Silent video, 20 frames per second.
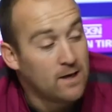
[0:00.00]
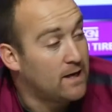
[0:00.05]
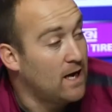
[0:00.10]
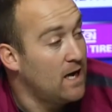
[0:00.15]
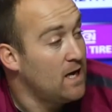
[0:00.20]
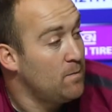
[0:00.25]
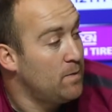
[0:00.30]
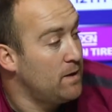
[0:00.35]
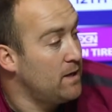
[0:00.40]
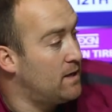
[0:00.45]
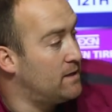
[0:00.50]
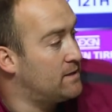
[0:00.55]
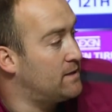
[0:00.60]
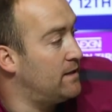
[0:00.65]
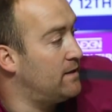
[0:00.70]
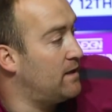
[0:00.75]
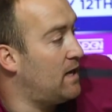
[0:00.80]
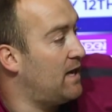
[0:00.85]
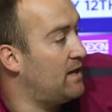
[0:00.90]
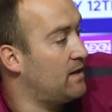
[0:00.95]
KB is
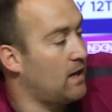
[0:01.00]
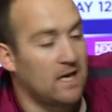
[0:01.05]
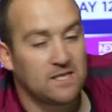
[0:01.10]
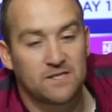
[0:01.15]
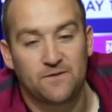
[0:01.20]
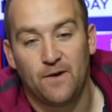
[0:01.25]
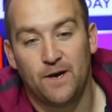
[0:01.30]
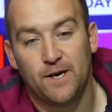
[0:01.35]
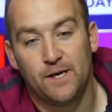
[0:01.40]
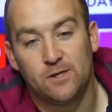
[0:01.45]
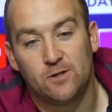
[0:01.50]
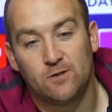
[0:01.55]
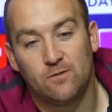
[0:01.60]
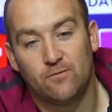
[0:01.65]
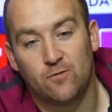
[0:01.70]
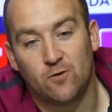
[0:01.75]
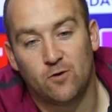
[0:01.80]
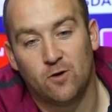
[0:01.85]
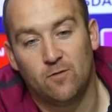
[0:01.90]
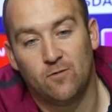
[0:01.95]
in that last phase
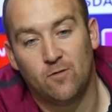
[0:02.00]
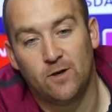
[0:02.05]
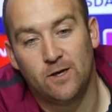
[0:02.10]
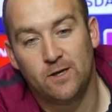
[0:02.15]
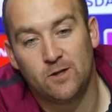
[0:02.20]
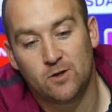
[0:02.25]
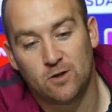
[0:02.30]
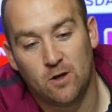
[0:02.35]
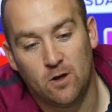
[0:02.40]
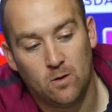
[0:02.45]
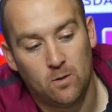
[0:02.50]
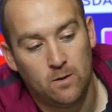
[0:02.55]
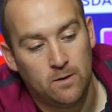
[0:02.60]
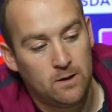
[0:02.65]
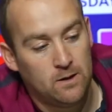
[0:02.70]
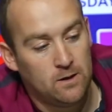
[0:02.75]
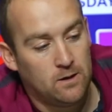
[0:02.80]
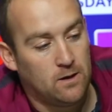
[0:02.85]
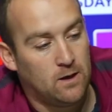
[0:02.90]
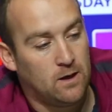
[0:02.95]
of recovery, so
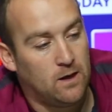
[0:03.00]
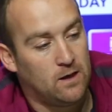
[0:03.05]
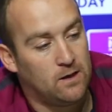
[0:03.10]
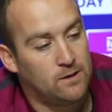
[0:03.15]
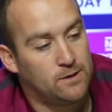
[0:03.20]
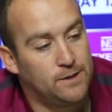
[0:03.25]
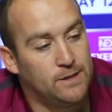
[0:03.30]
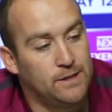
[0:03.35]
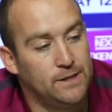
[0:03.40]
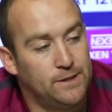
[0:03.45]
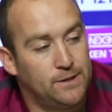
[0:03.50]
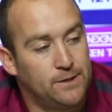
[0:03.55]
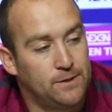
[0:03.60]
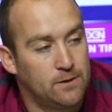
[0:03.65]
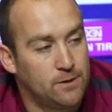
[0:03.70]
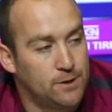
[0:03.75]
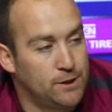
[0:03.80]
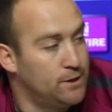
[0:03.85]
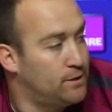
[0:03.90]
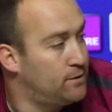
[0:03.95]

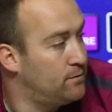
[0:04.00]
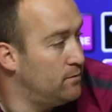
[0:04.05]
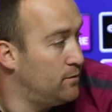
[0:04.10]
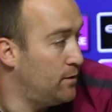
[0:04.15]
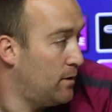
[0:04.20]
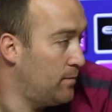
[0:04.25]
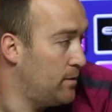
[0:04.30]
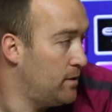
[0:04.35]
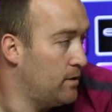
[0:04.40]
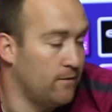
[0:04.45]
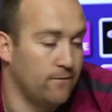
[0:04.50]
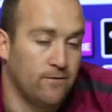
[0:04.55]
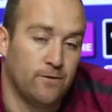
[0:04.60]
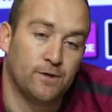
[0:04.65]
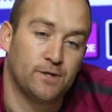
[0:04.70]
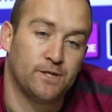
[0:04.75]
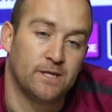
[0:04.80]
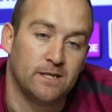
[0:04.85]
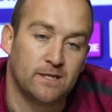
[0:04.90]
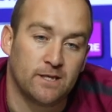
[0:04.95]
she's I mean, if
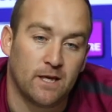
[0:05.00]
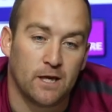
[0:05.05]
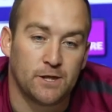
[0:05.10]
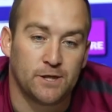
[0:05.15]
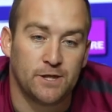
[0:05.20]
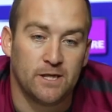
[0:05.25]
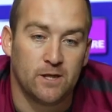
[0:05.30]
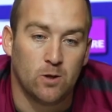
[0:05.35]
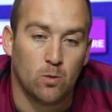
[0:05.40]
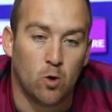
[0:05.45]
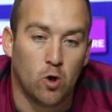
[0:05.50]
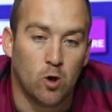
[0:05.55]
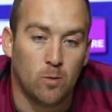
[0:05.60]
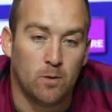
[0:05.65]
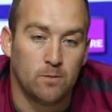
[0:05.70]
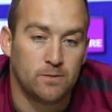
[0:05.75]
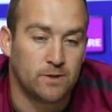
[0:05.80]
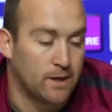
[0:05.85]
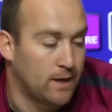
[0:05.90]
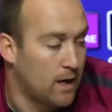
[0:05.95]
you've seen tonight, she did the
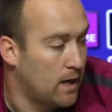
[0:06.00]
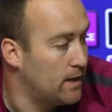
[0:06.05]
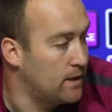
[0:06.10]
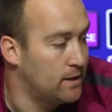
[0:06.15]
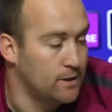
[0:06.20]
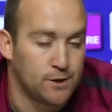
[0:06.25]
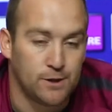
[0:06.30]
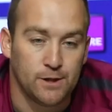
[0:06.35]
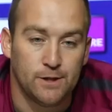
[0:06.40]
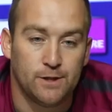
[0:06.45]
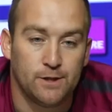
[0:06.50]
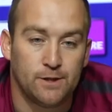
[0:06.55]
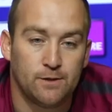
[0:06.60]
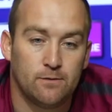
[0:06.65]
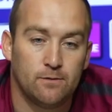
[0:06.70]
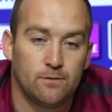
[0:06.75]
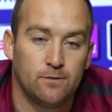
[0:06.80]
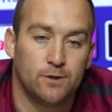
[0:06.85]
warm-up tonight, and she's